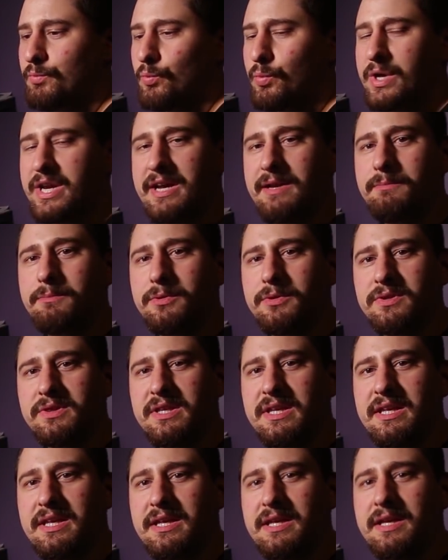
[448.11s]
When I
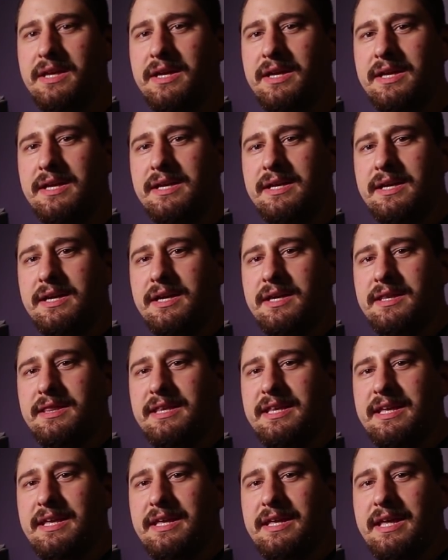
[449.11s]
put
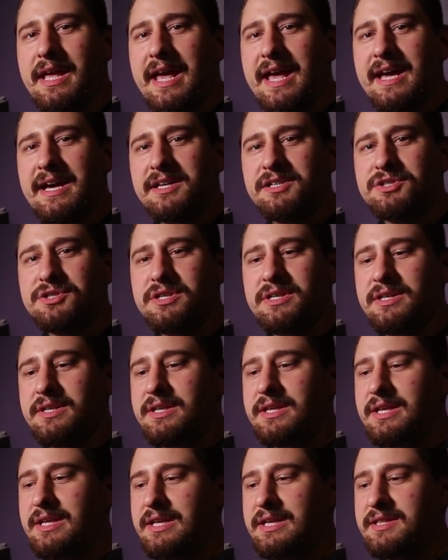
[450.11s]
the
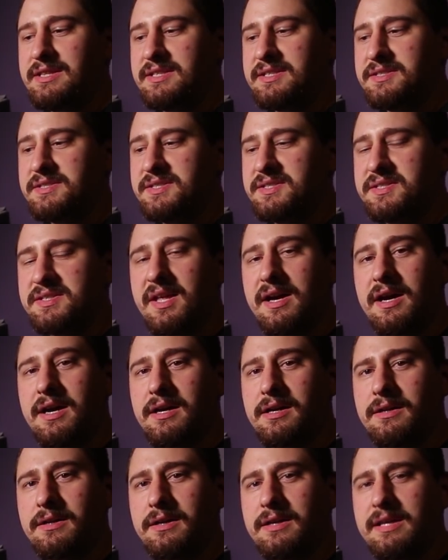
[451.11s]
action in the
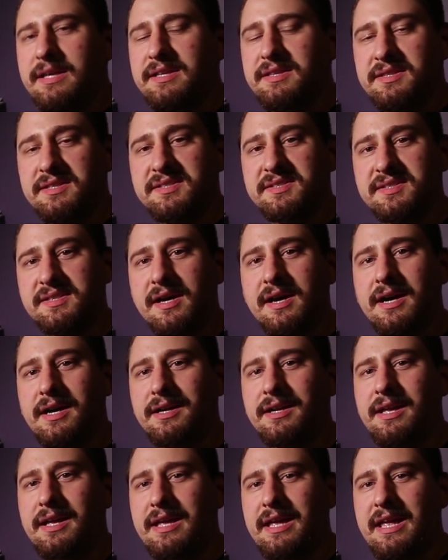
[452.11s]
stock,
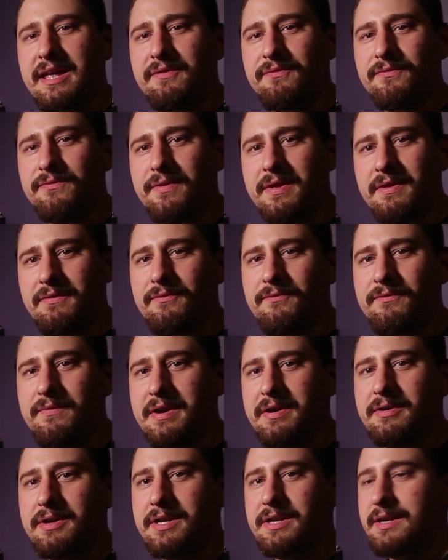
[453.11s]
it fit
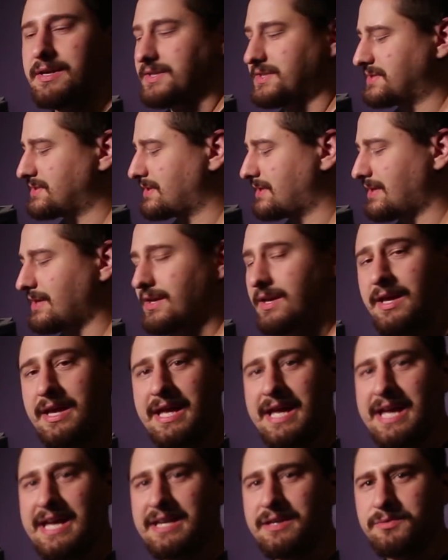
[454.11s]
very nicely,
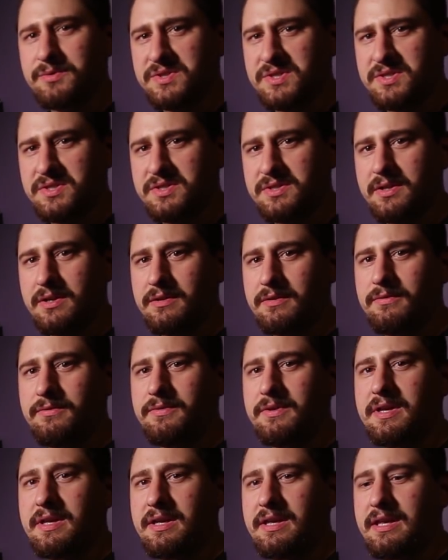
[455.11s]
and it was a snug
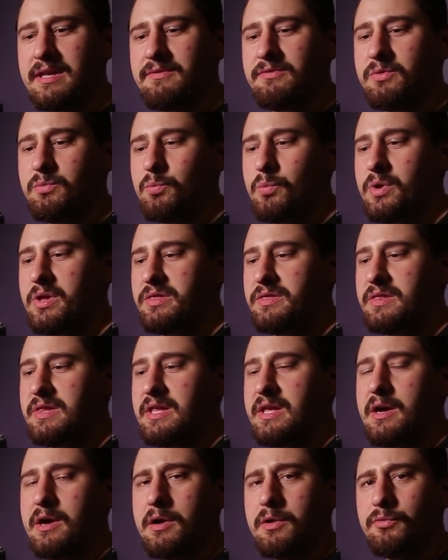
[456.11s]
fit even with
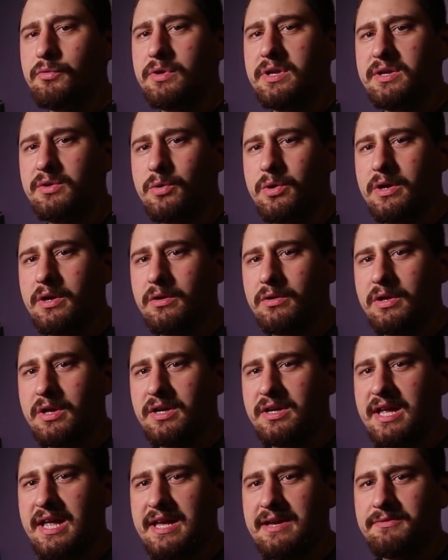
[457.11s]
the recoil
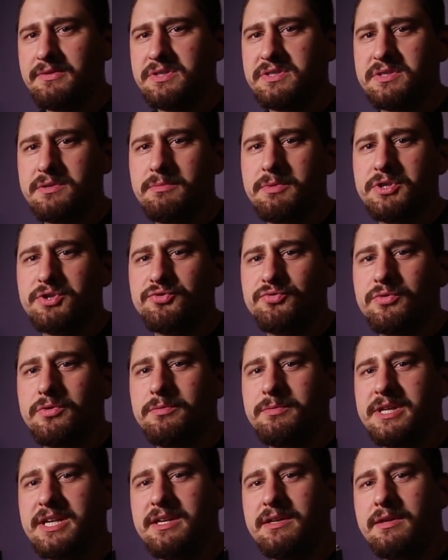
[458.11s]
lug having so much
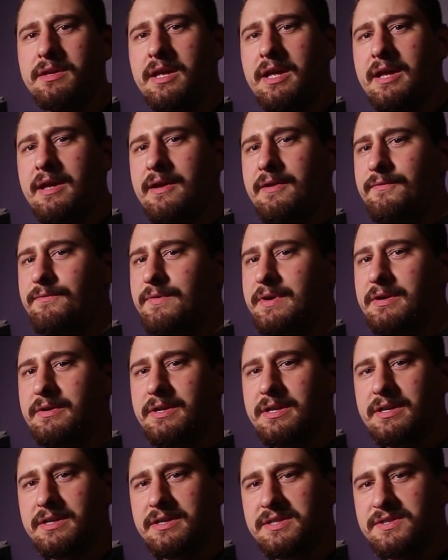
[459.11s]
room in it.
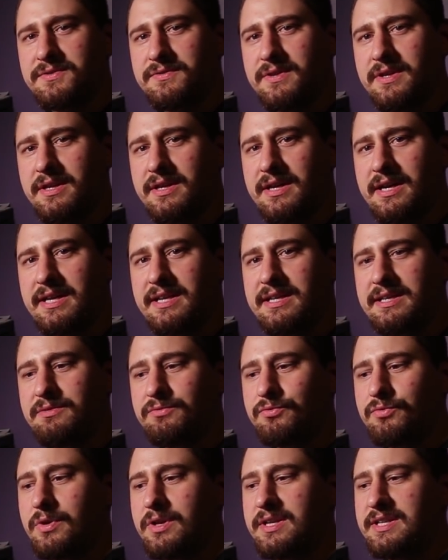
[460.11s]
Very nice fit. I
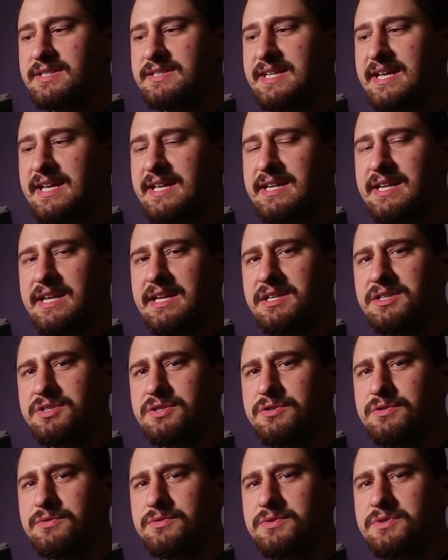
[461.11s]
didn't run into any
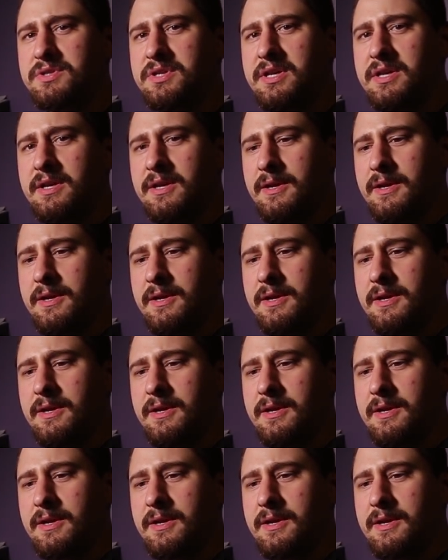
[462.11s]
issues,